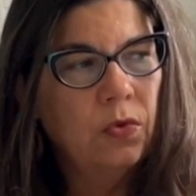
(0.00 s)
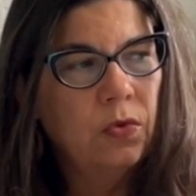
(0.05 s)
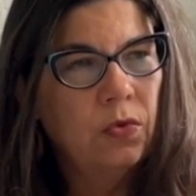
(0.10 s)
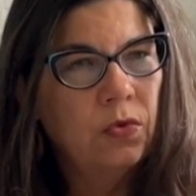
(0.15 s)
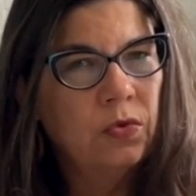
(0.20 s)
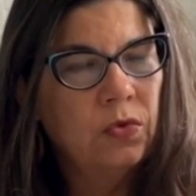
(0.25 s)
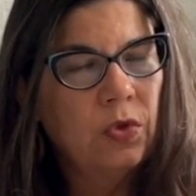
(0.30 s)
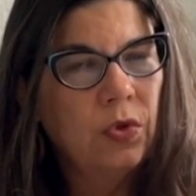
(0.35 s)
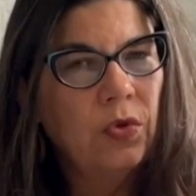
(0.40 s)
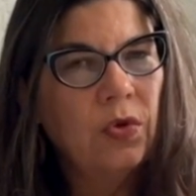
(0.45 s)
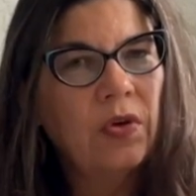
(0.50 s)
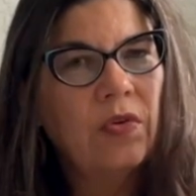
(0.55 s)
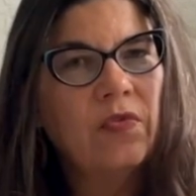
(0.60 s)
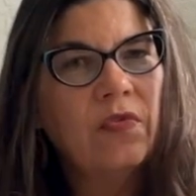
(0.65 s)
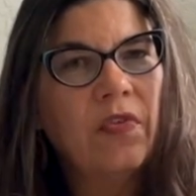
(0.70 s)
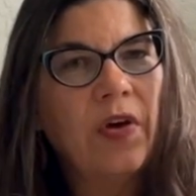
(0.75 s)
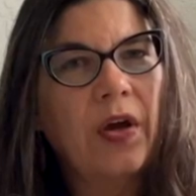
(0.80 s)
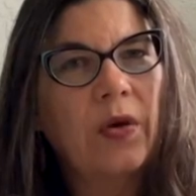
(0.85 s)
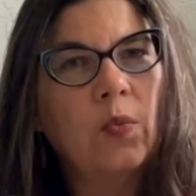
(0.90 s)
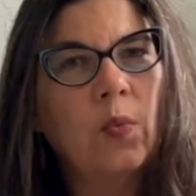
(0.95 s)
So you can
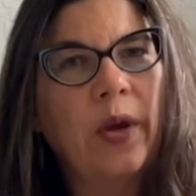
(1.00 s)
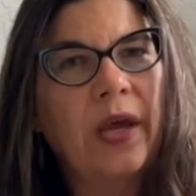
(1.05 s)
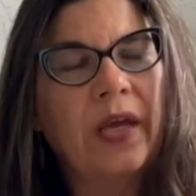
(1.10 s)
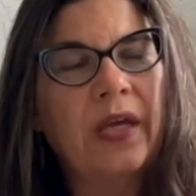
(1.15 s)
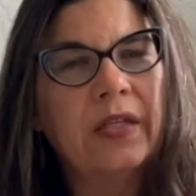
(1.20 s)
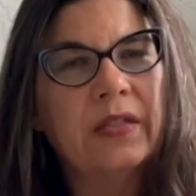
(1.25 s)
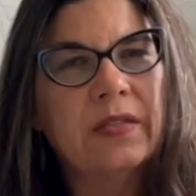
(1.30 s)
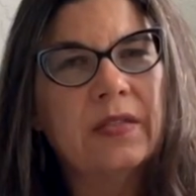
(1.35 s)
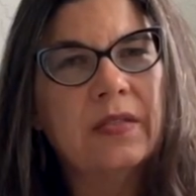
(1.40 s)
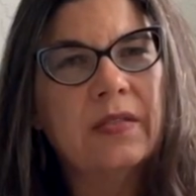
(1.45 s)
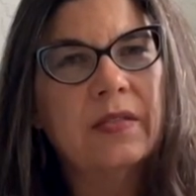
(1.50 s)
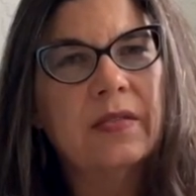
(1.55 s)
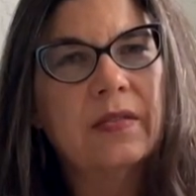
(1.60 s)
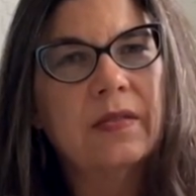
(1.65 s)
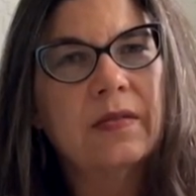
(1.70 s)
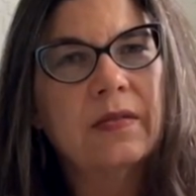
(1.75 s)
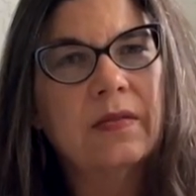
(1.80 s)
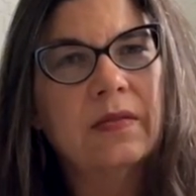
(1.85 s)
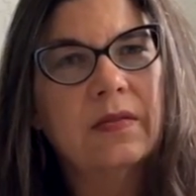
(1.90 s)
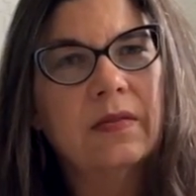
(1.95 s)
find ways
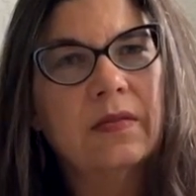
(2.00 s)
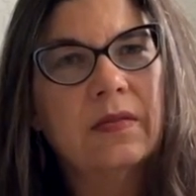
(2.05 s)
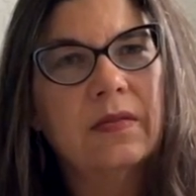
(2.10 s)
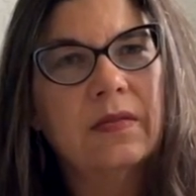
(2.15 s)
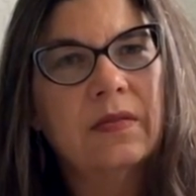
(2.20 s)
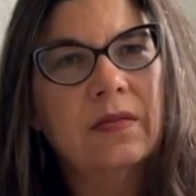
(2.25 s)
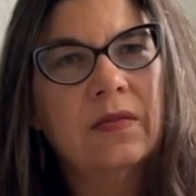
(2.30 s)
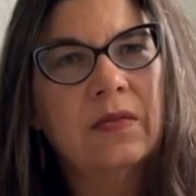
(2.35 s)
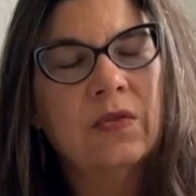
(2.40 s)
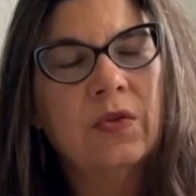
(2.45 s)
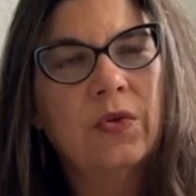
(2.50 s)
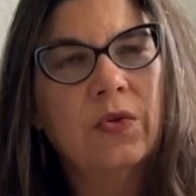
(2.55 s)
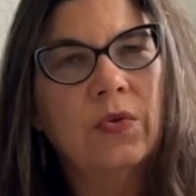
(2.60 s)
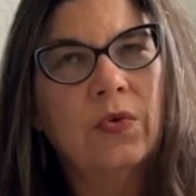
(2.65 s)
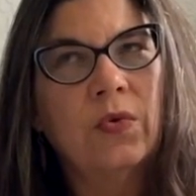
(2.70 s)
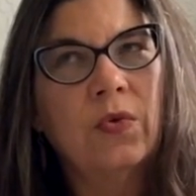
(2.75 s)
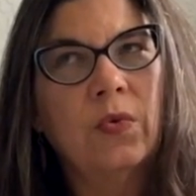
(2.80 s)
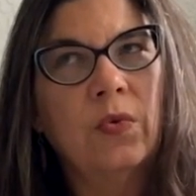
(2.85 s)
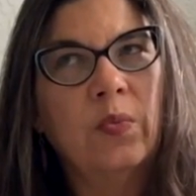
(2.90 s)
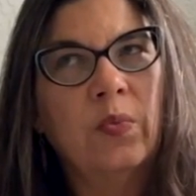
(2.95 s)

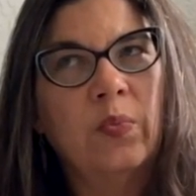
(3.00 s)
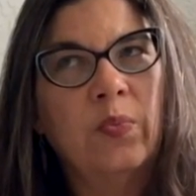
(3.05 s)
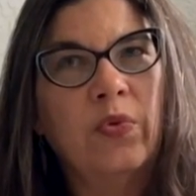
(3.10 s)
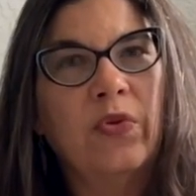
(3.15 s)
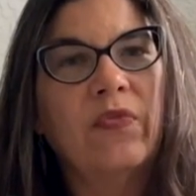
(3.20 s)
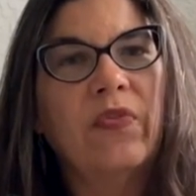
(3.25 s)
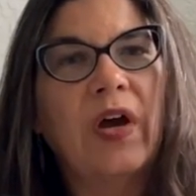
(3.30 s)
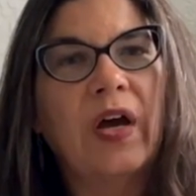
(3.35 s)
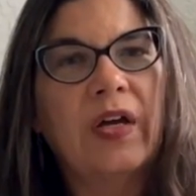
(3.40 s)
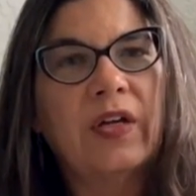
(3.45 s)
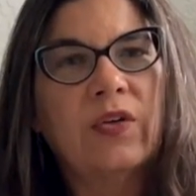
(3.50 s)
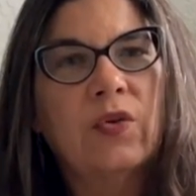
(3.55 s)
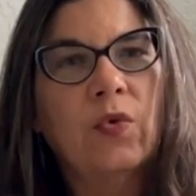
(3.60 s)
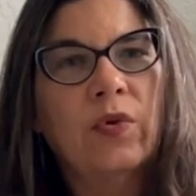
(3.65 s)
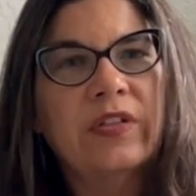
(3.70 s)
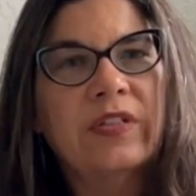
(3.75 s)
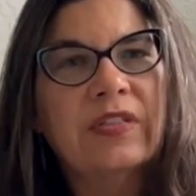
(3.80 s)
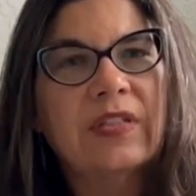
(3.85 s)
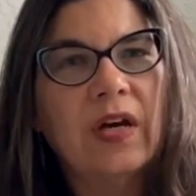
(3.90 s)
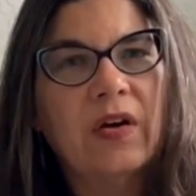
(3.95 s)
to provide
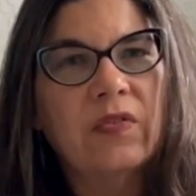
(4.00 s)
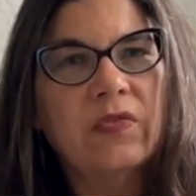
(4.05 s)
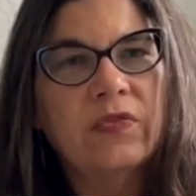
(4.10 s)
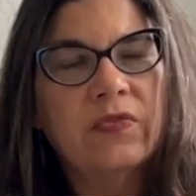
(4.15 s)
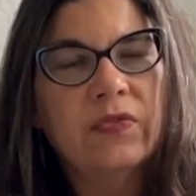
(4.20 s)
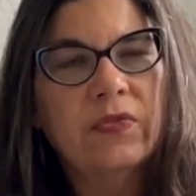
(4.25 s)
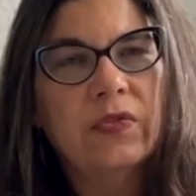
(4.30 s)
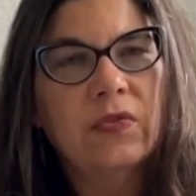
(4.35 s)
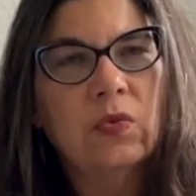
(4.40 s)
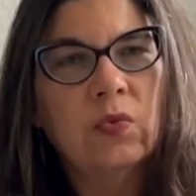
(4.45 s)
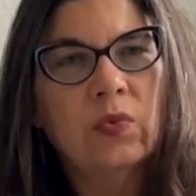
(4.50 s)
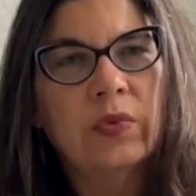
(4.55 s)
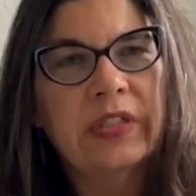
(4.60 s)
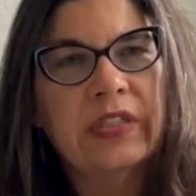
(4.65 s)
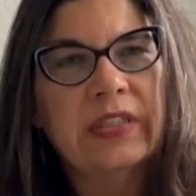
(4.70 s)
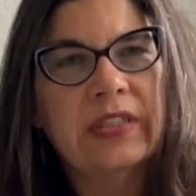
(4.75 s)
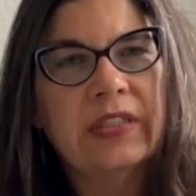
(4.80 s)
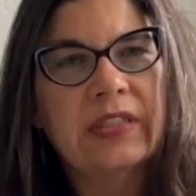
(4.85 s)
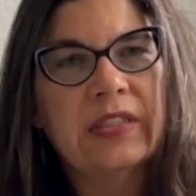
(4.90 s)
yourself with